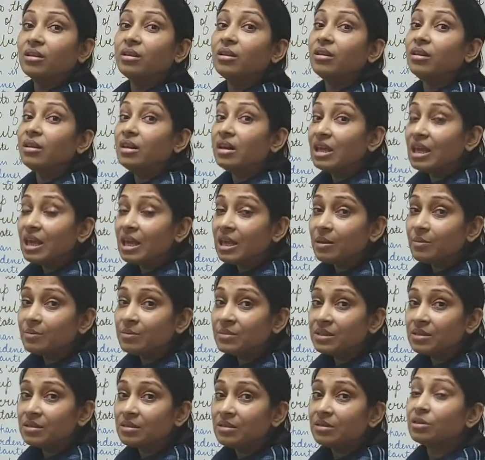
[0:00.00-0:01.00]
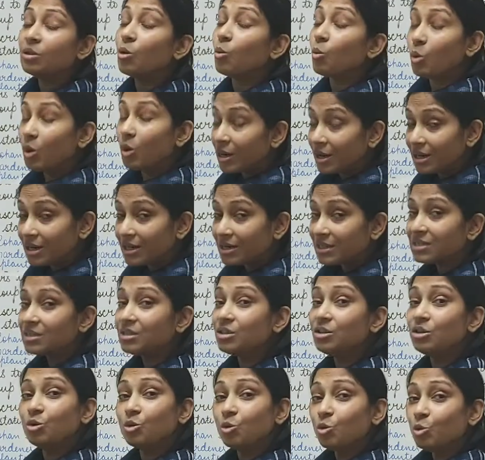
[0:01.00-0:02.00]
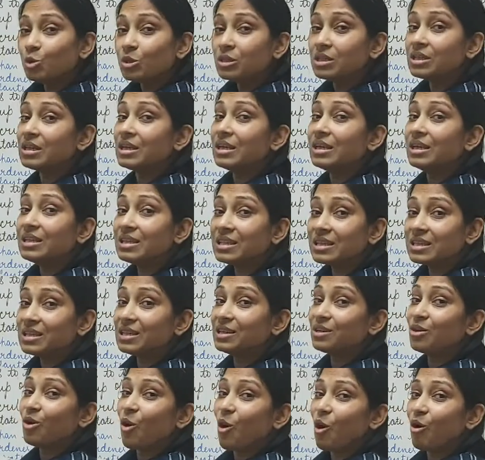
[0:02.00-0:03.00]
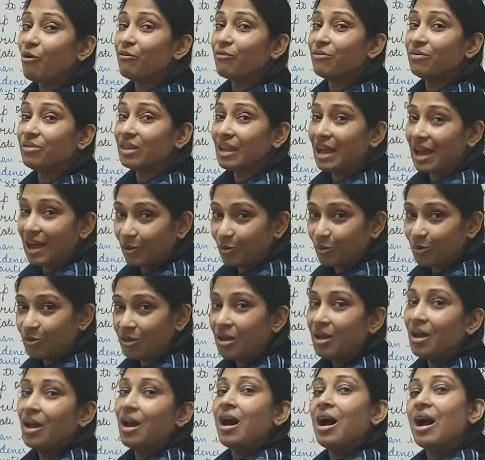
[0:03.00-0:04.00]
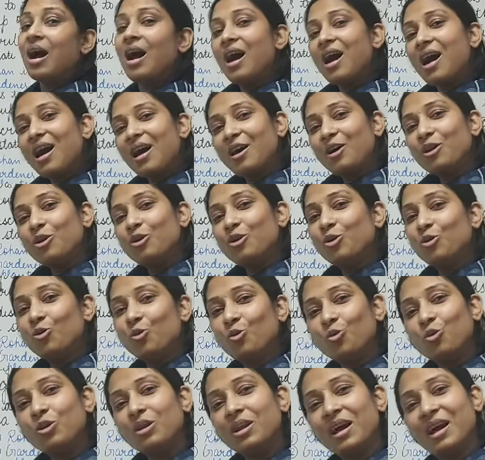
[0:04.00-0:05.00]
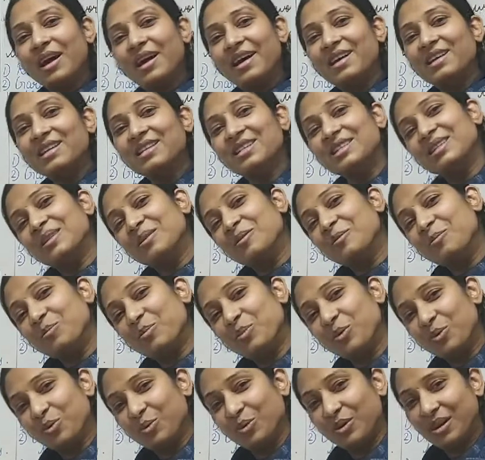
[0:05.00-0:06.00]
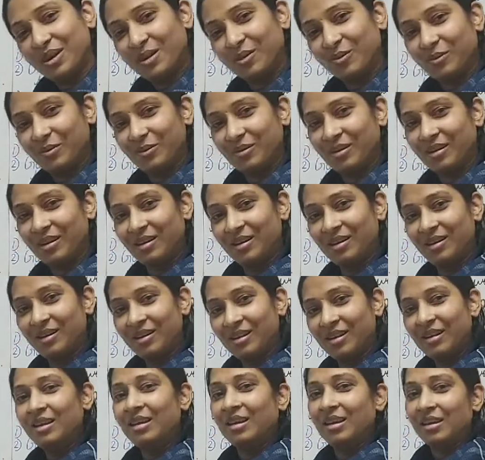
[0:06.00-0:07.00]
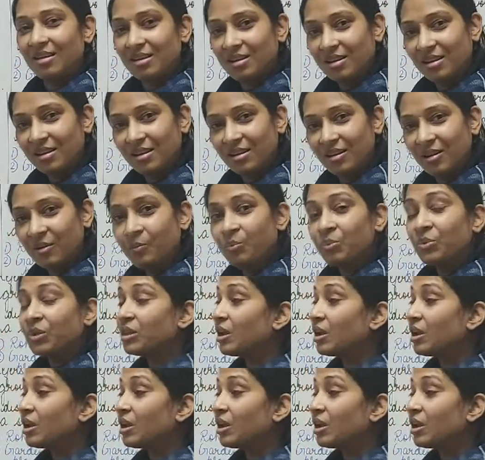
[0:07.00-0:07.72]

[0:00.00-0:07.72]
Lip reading: Names, the words used instead of noun are known as pronoun. Clear?